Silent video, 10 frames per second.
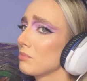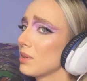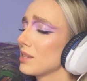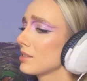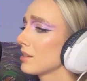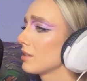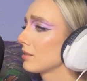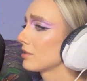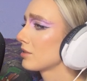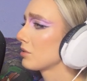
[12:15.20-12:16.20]
basic.
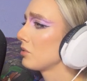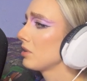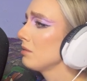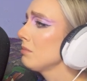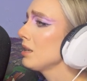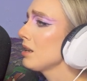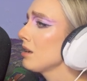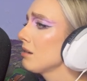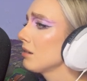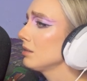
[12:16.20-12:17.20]
So give me
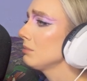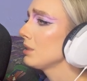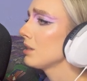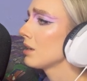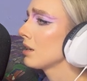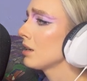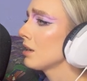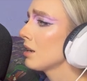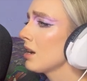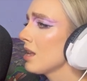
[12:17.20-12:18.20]
love, give me
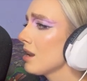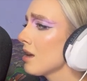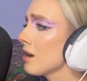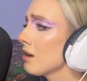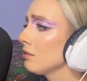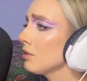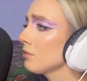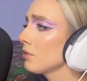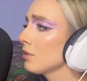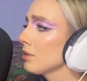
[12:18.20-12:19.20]
hate. I loved you
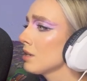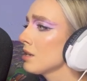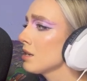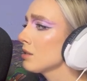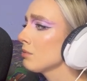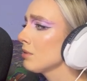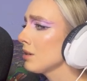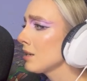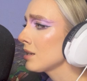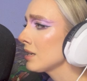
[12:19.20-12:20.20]
for days. What
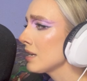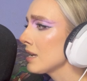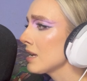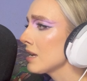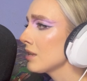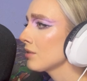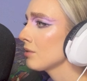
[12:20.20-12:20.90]
I need is